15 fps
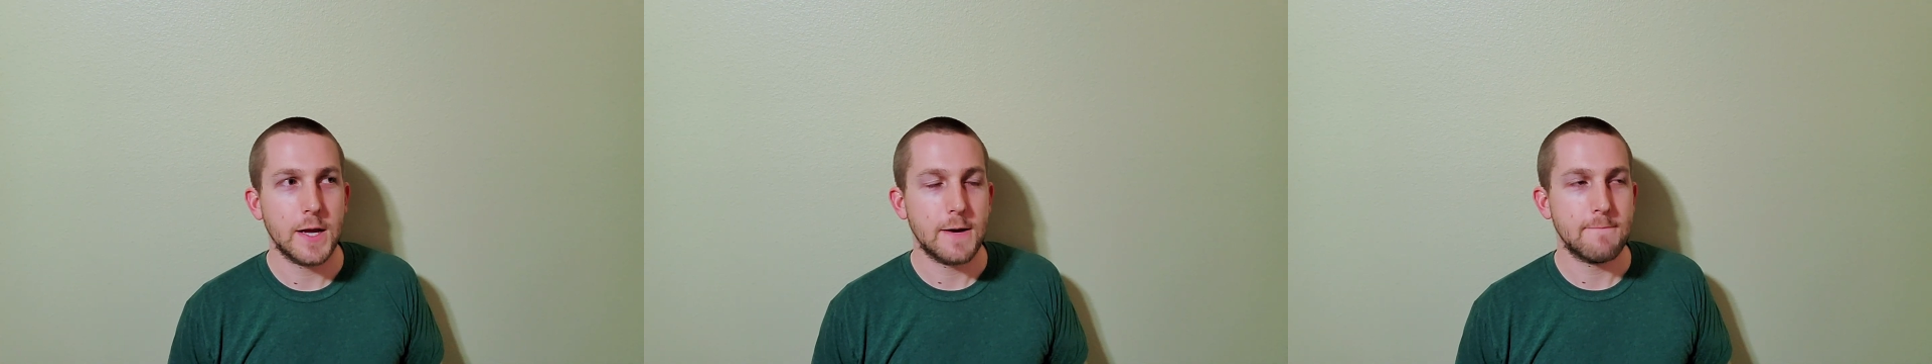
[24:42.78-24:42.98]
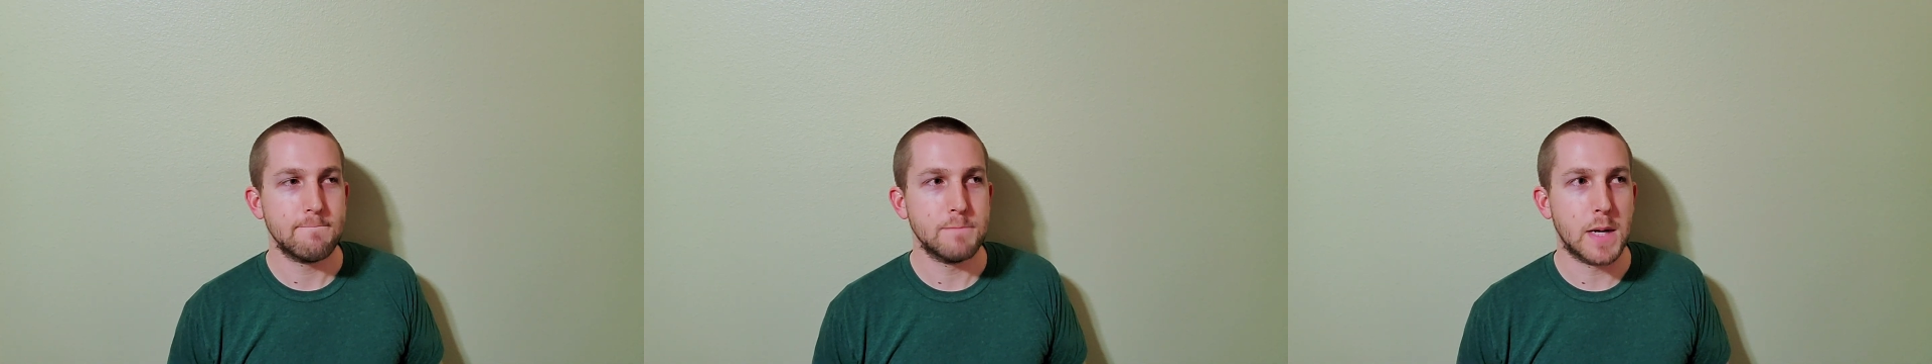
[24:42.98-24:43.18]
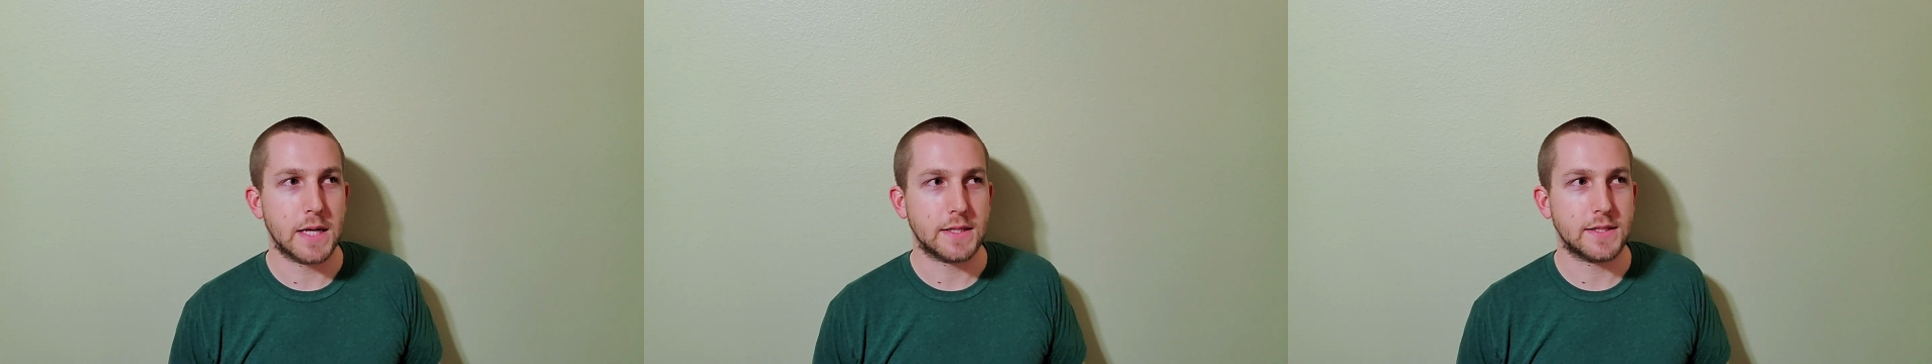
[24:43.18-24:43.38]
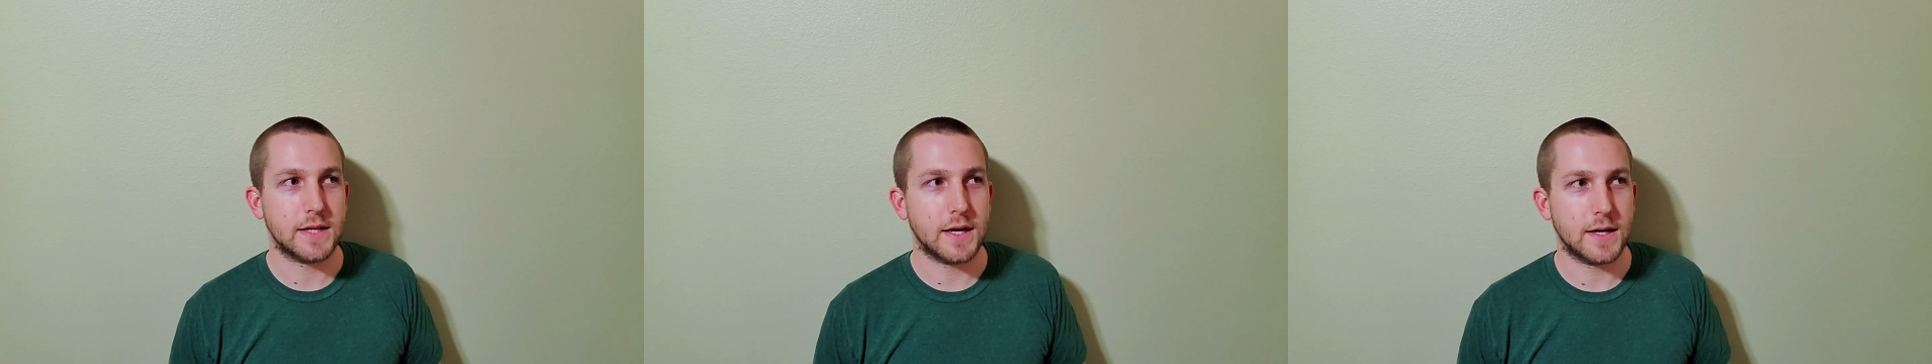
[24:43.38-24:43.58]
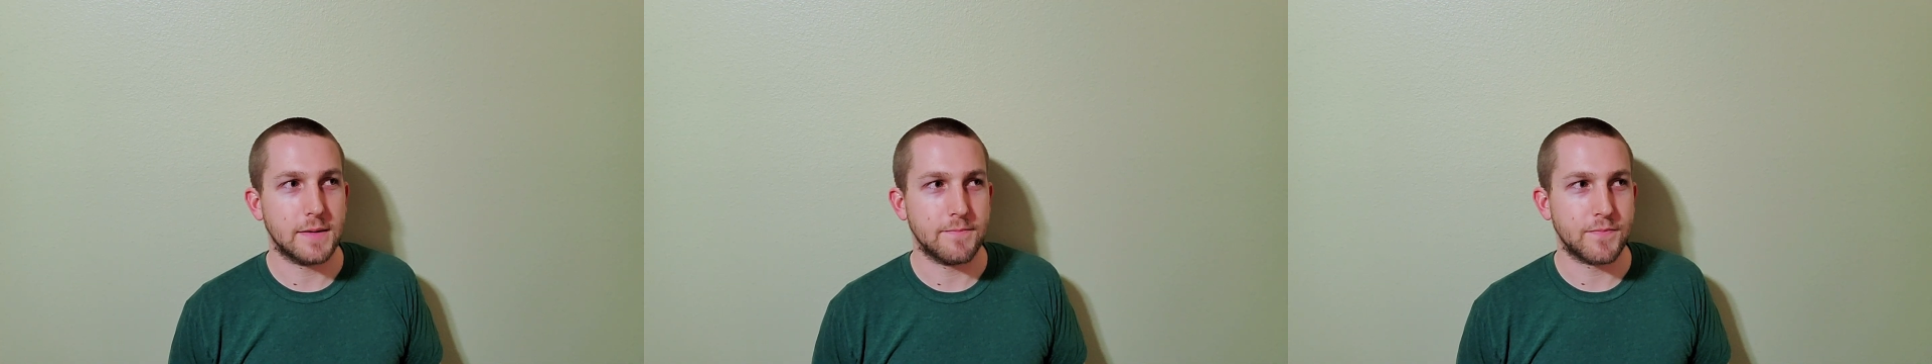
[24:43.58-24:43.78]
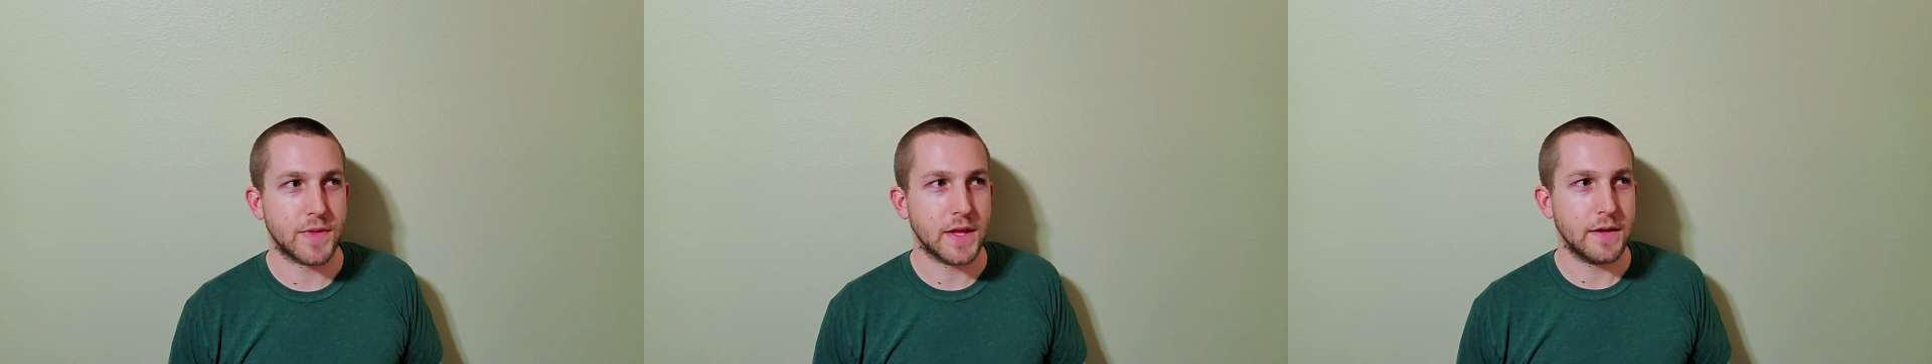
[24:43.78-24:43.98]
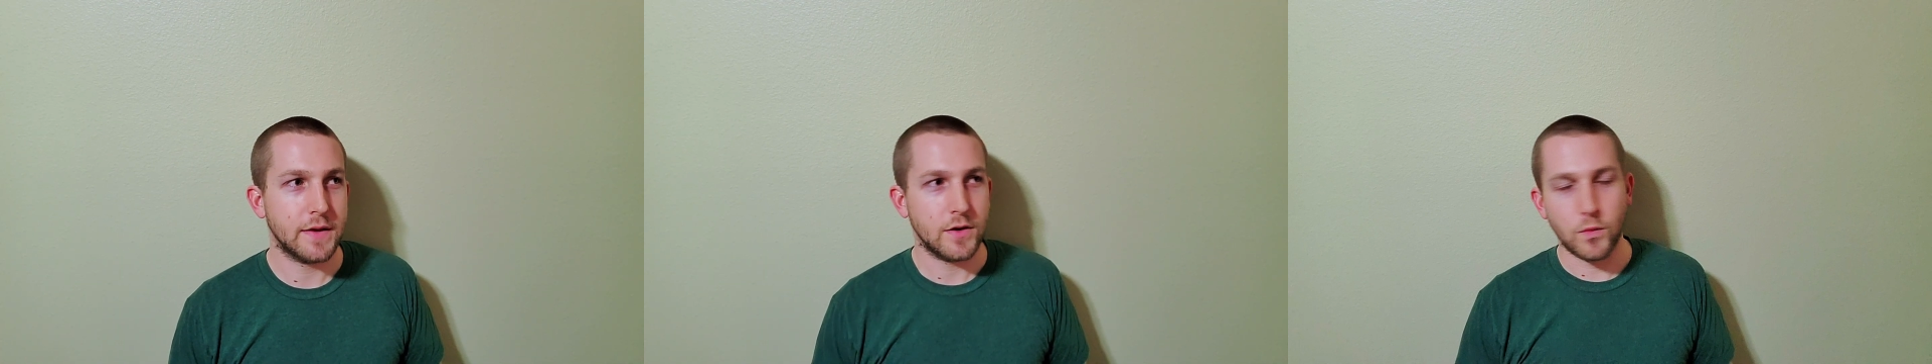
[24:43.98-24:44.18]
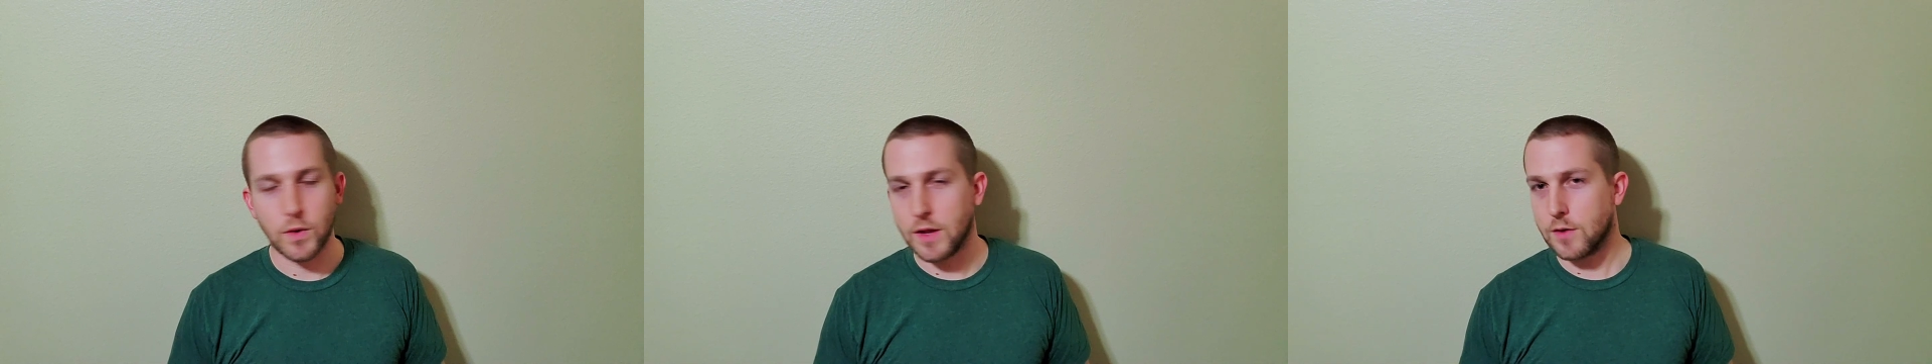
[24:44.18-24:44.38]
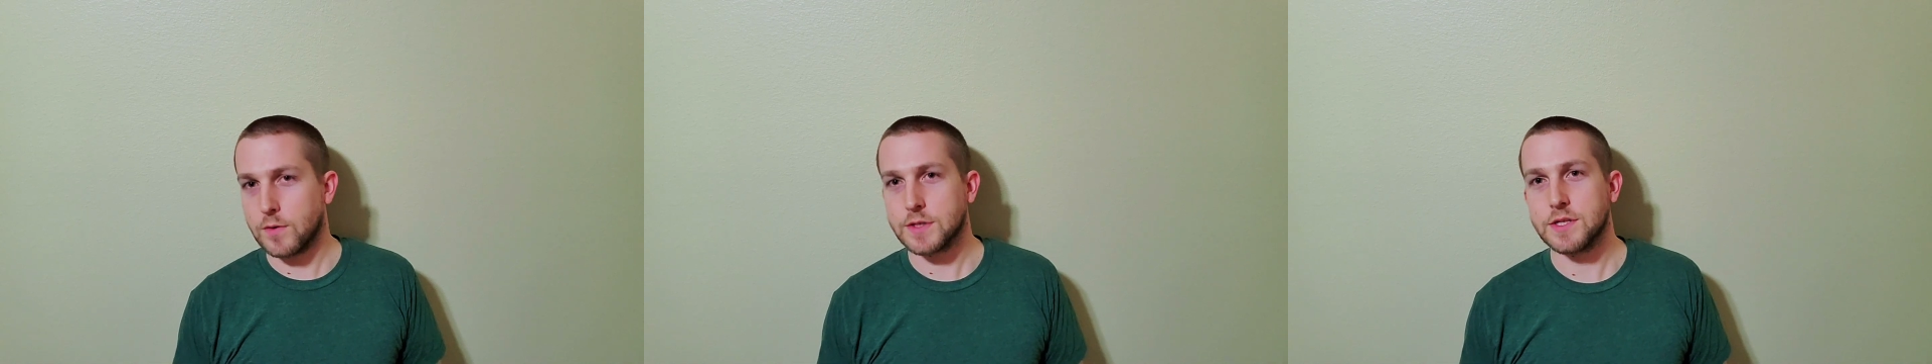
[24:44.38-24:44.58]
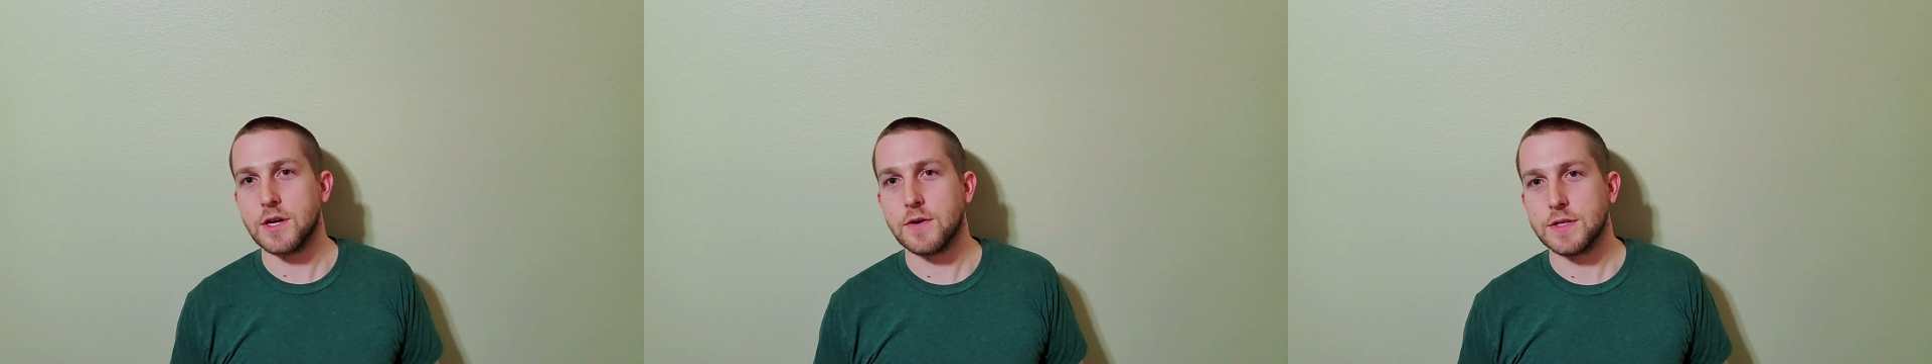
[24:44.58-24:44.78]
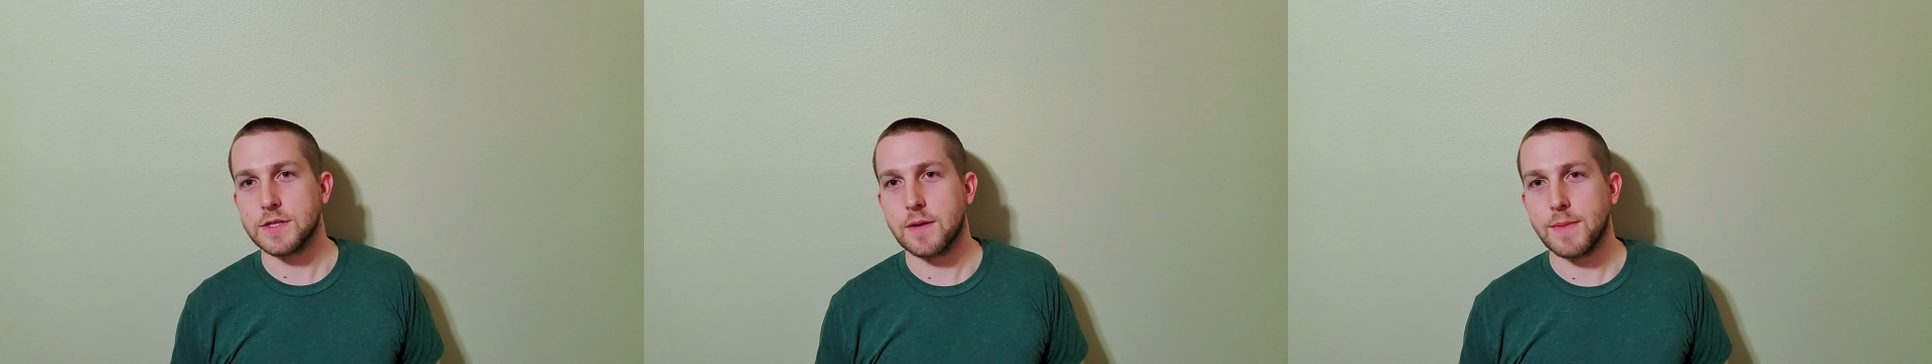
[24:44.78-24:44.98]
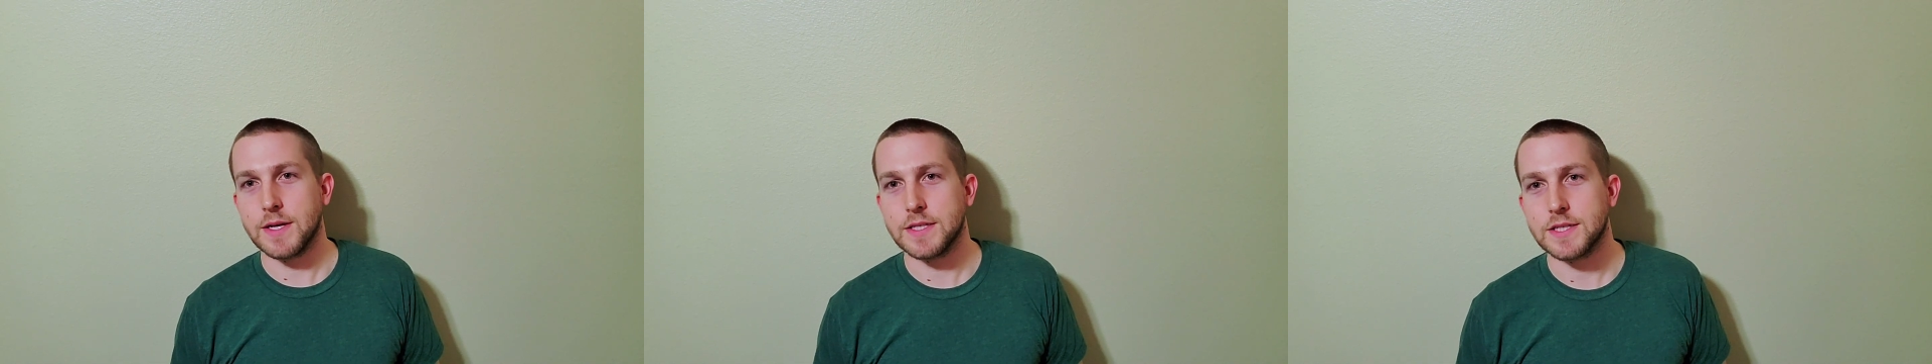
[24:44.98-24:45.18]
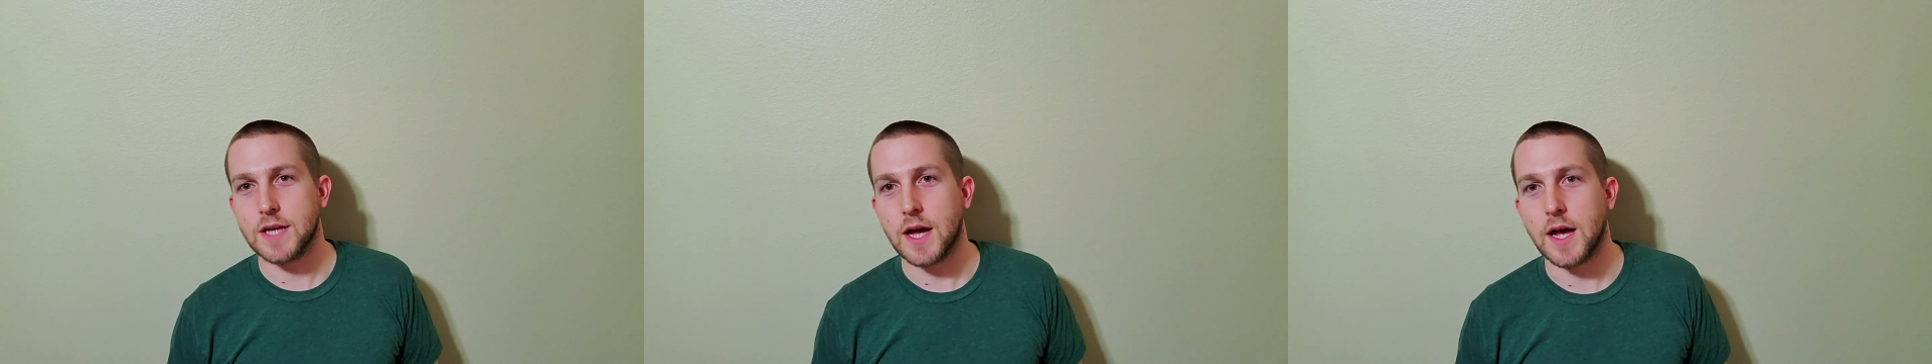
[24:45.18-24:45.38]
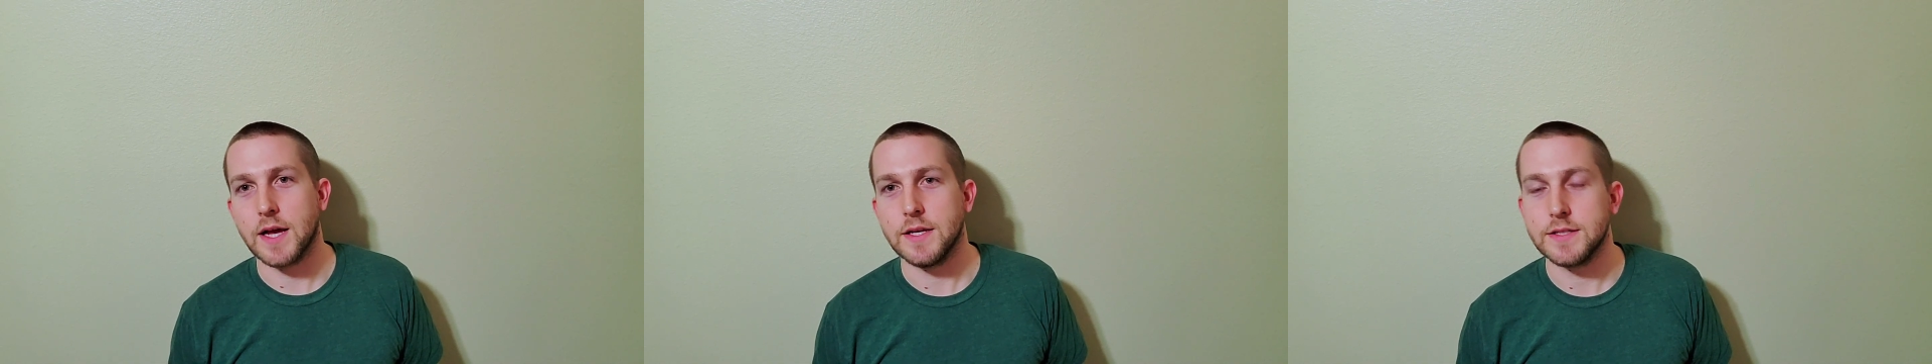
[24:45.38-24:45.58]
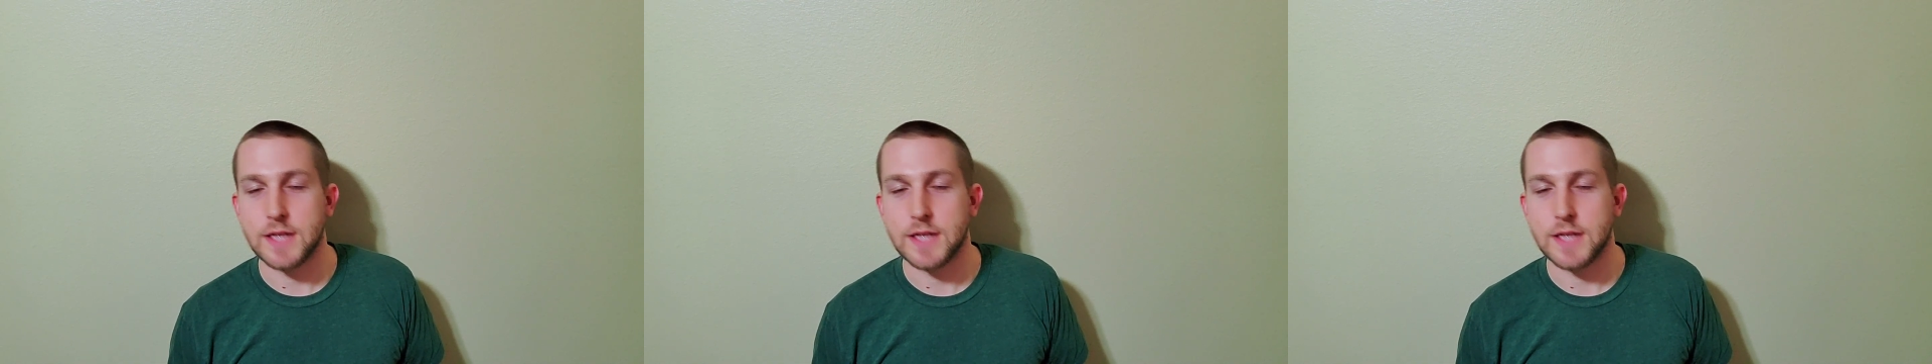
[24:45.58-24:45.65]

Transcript: But um, weather wasn't always on my side,